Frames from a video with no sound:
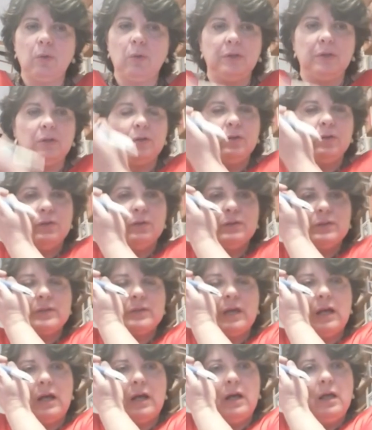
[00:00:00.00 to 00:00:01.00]
because
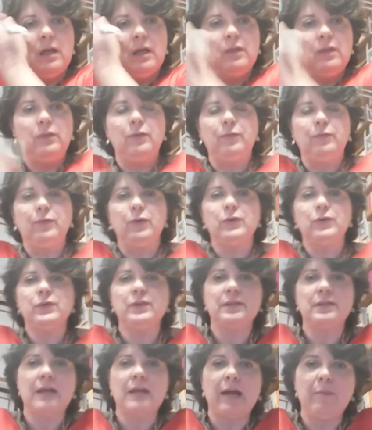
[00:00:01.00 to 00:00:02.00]
the first
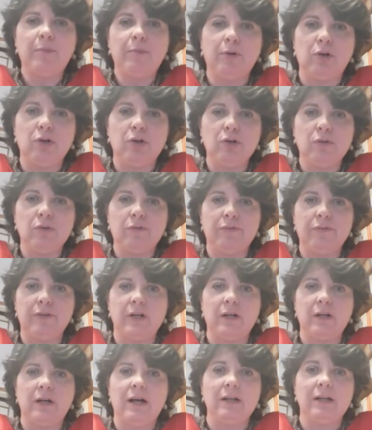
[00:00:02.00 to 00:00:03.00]
step of
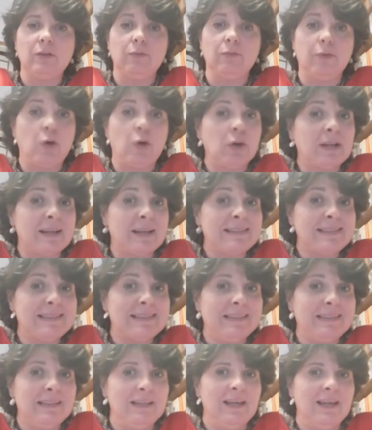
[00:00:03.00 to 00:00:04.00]

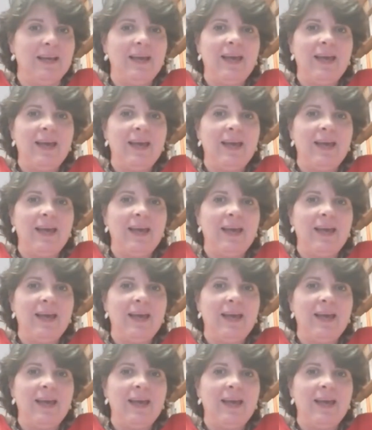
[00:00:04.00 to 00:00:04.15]
advocacy